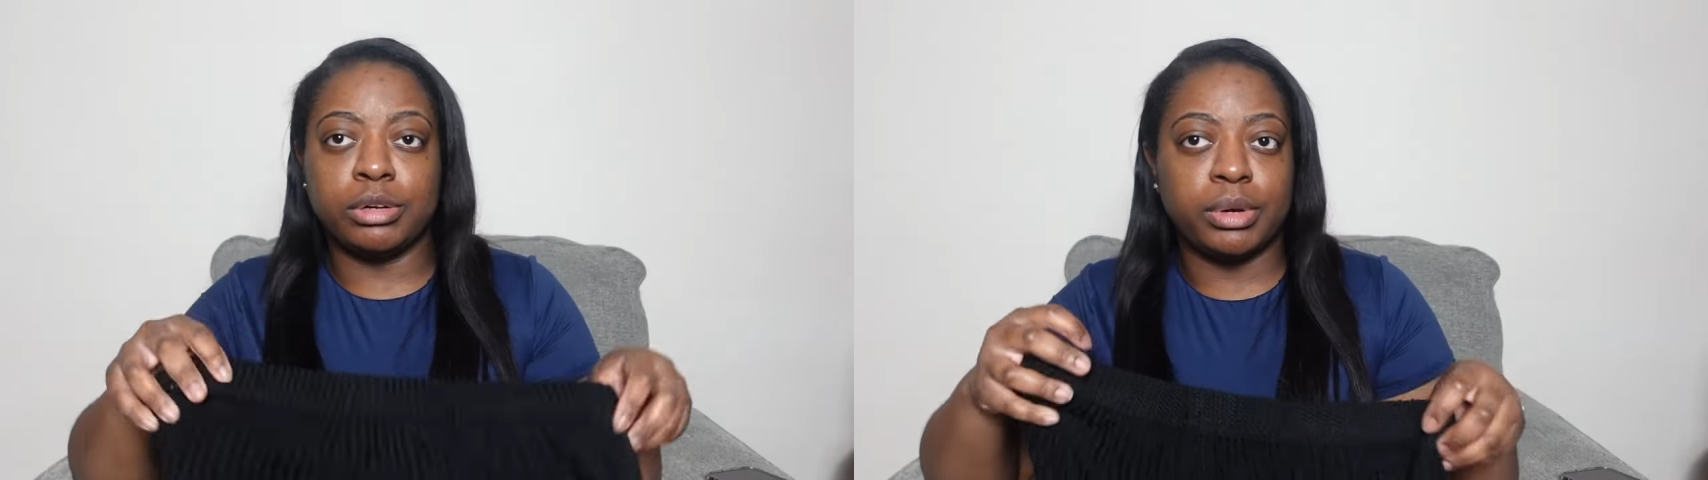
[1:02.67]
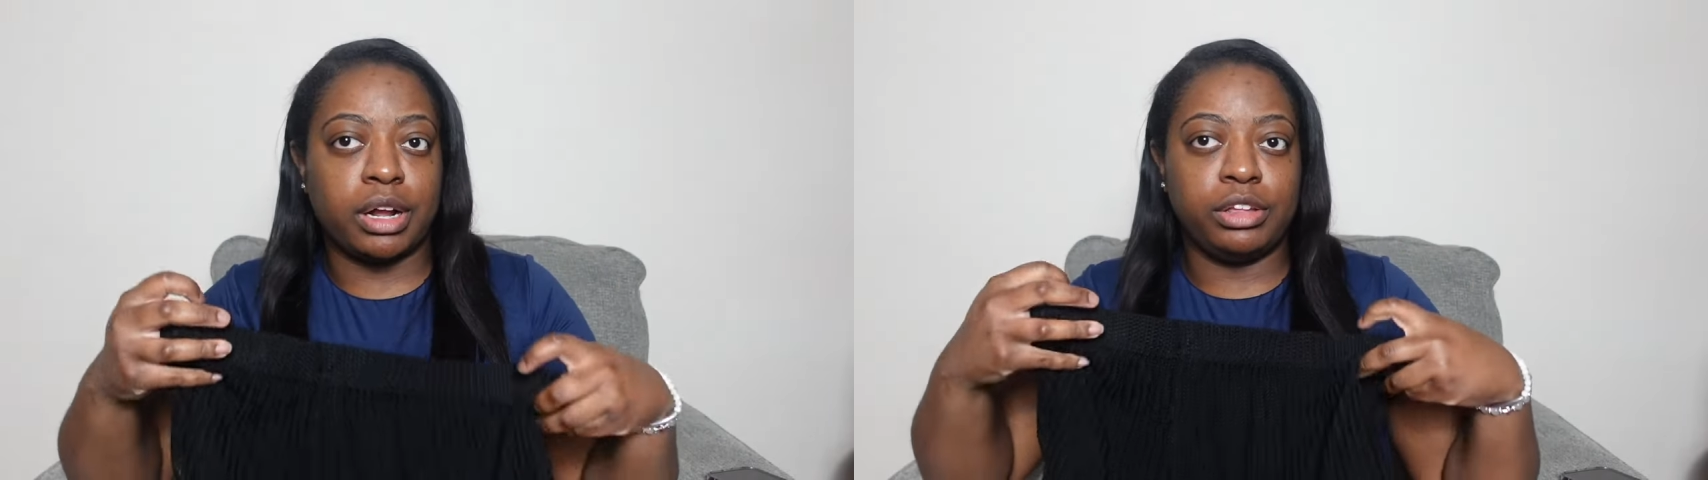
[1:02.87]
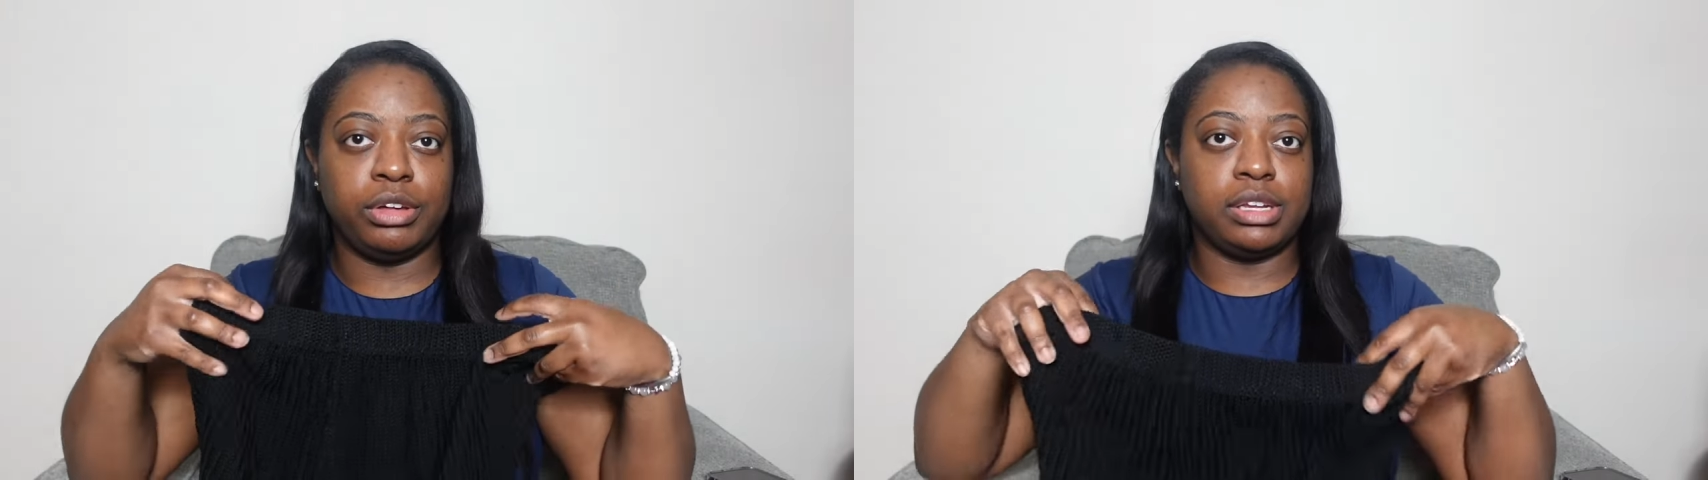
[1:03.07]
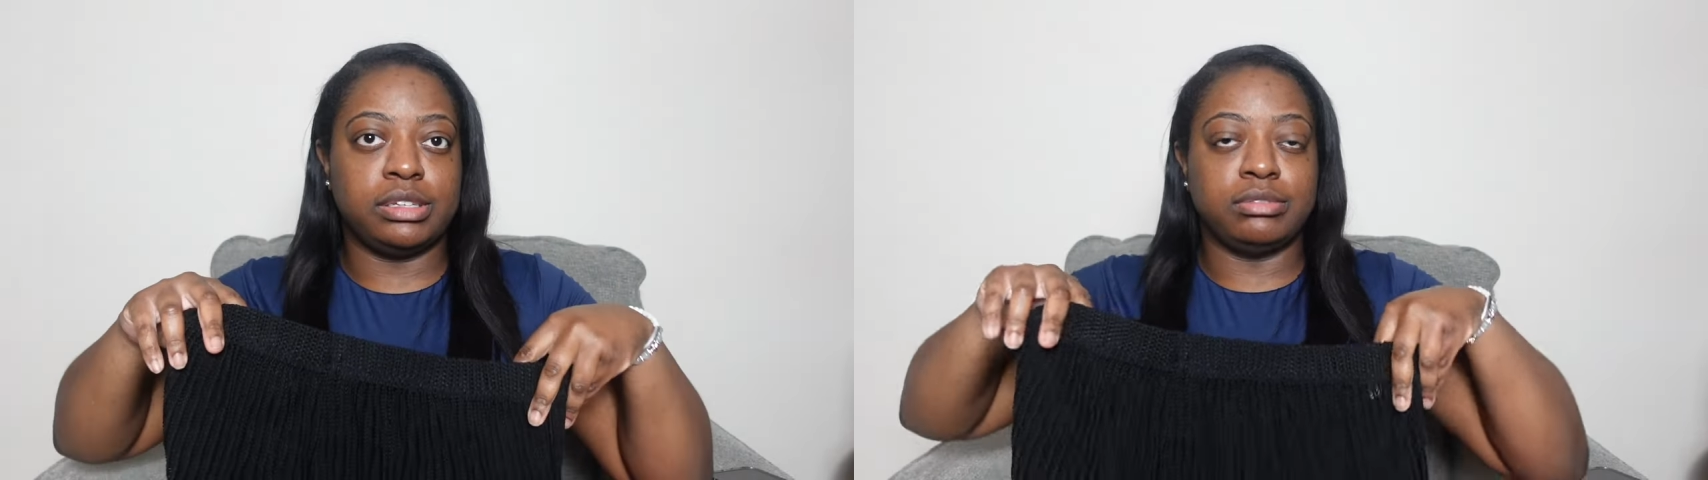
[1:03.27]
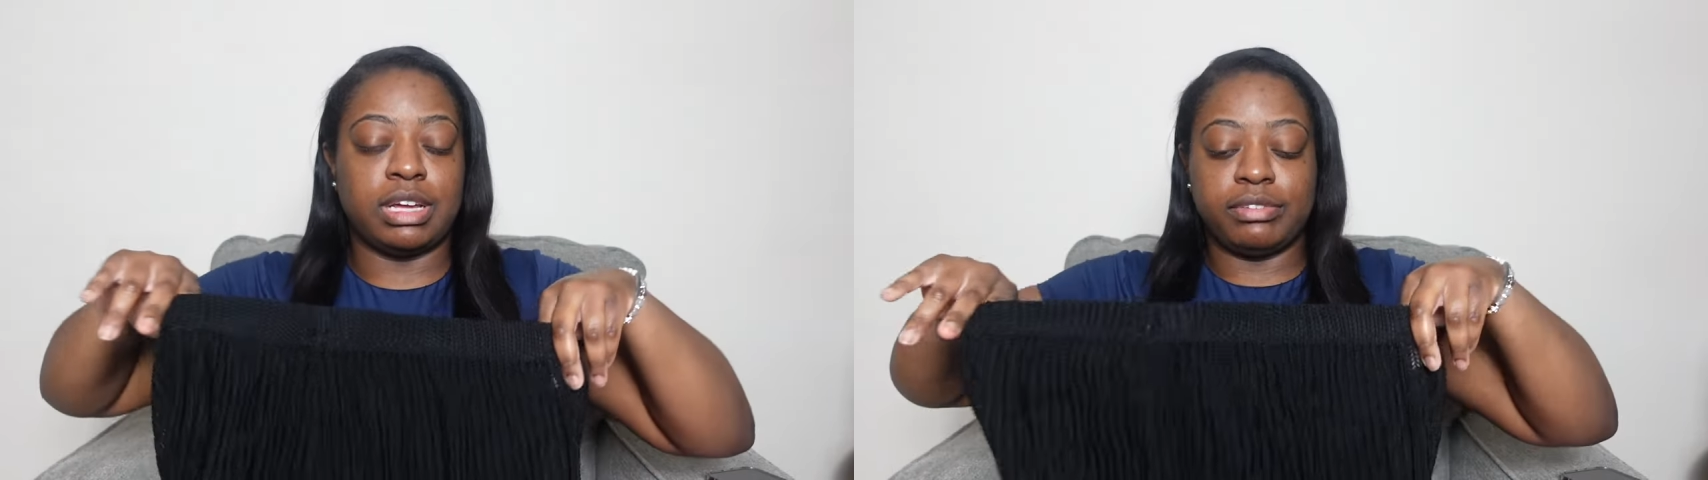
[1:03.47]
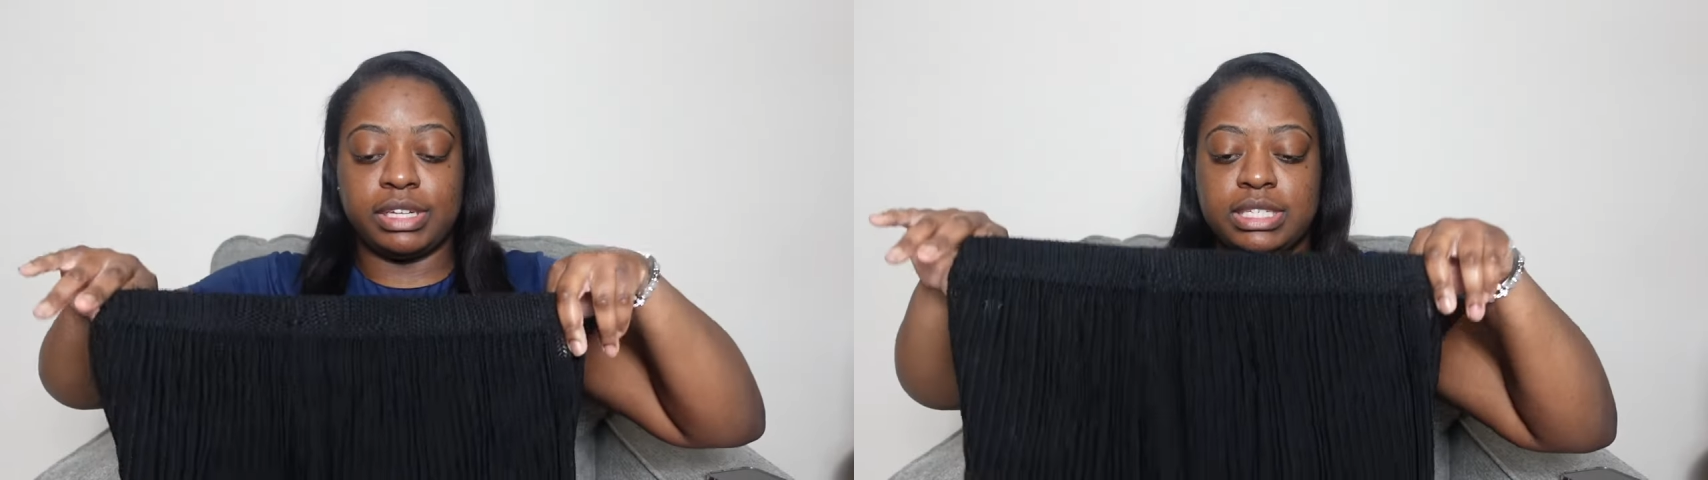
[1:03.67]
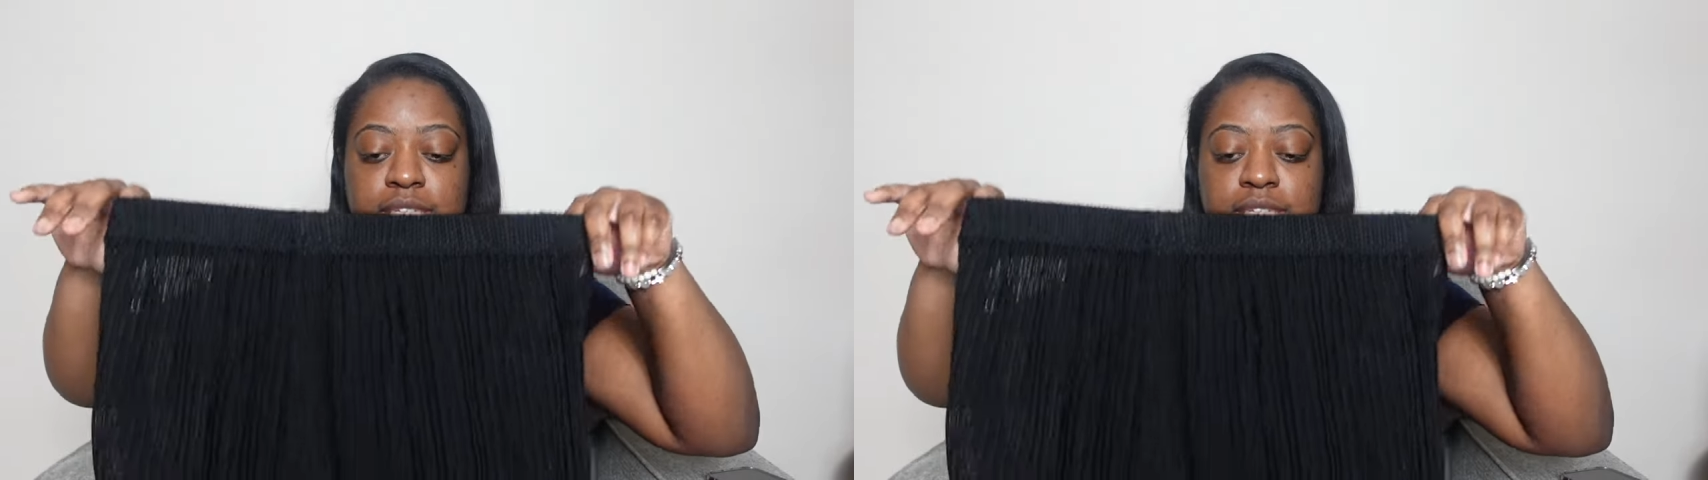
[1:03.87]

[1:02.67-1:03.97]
you're wearing, you can definitely